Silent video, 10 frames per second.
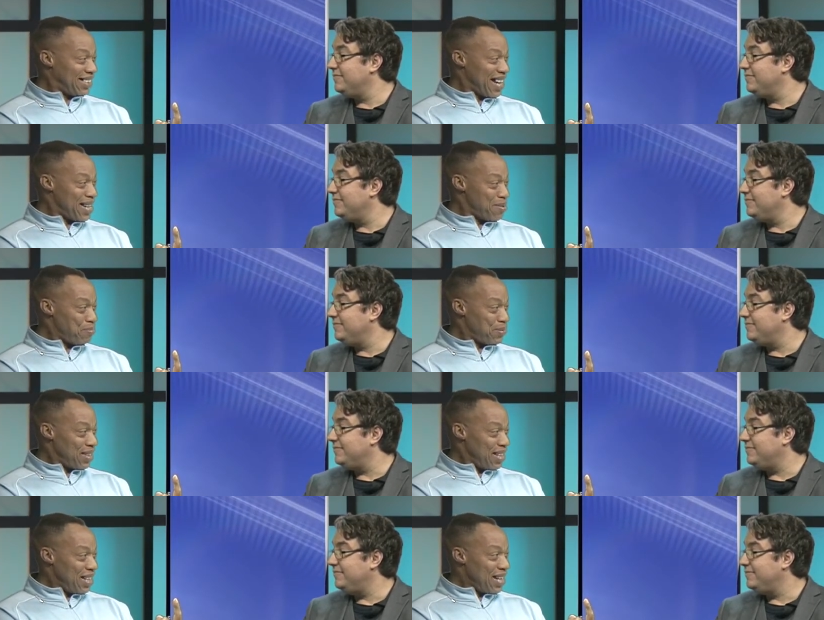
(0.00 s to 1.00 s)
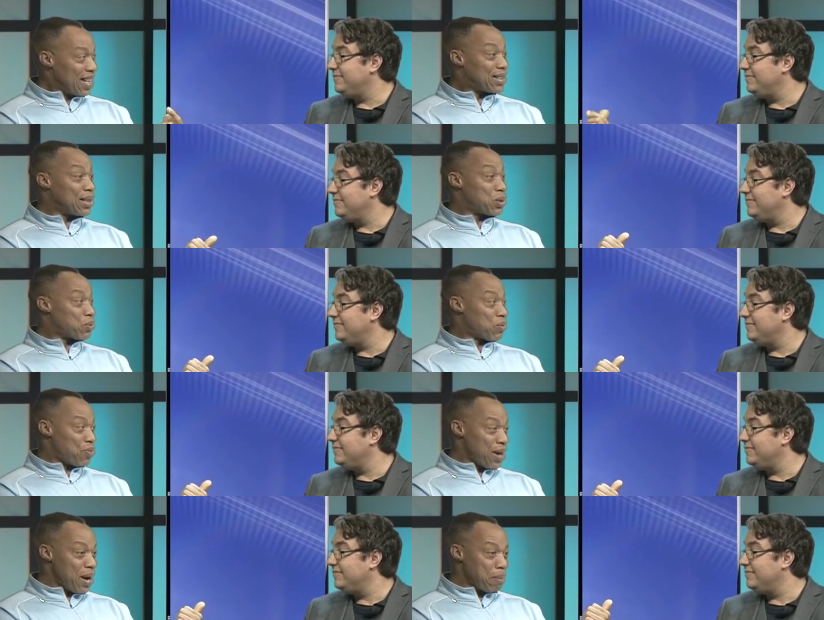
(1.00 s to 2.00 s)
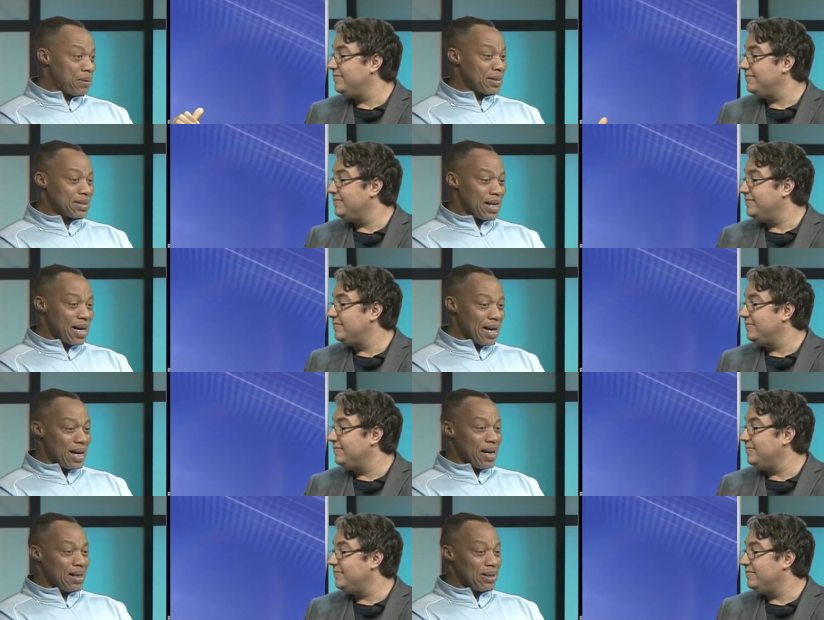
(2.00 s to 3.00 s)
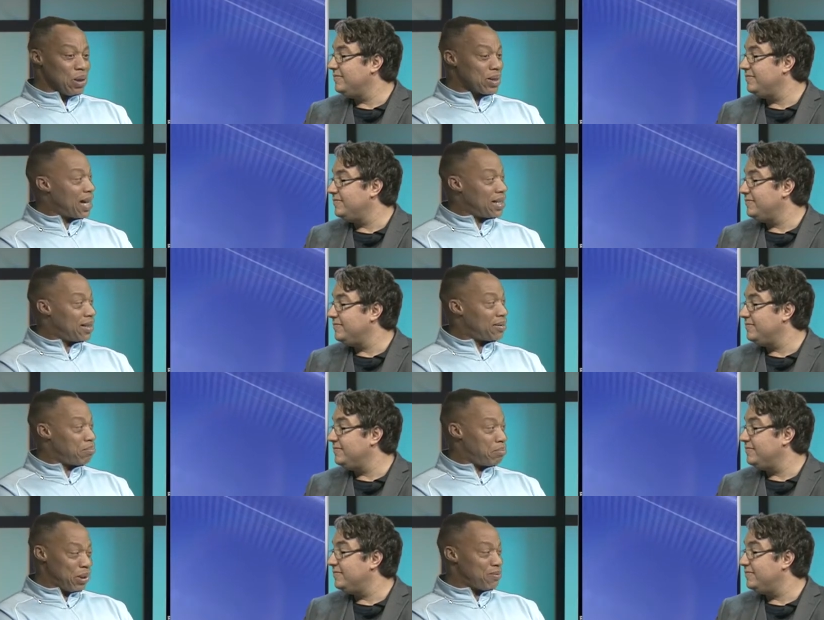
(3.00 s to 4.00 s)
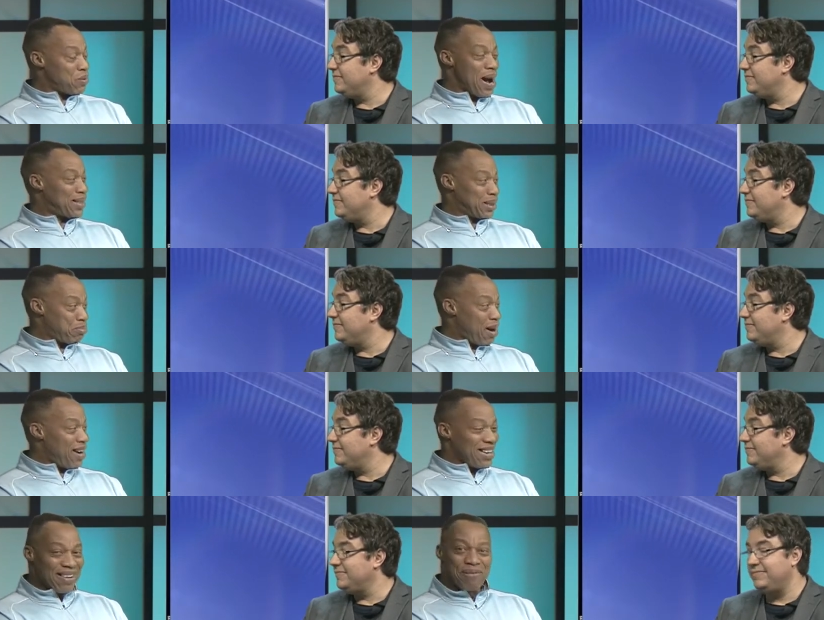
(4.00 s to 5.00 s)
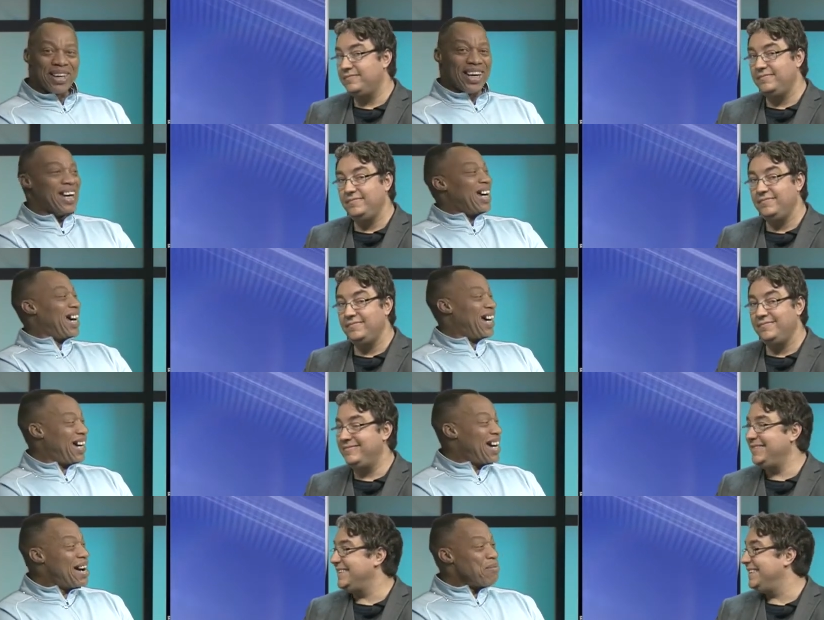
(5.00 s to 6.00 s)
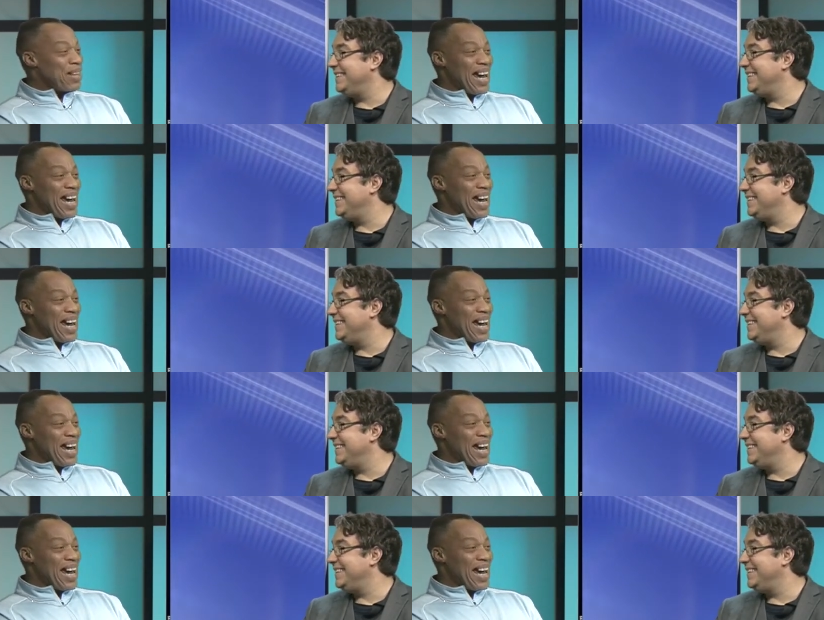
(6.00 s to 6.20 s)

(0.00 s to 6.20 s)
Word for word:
Speaker 1: now. Mm-hmm. I see a therapist uh, located in beautiful Rogers Park. Mm-hmm.